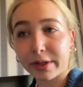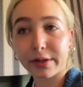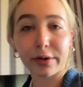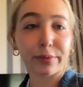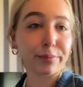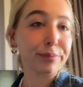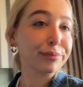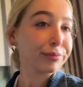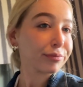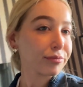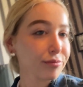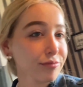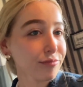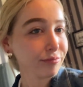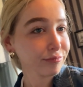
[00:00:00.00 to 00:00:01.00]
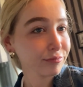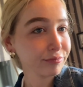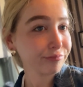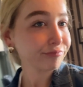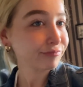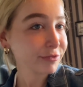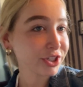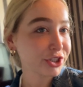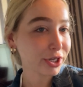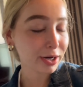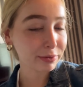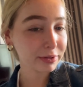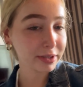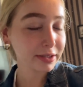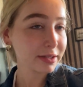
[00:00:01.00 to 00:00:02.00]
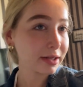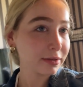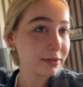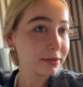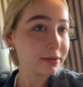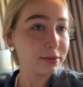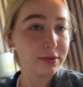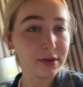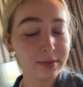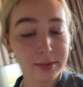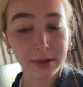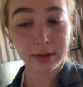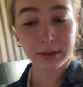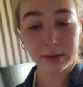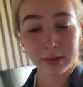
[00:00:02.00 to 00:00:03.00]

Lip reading: home to shower because I look horrible.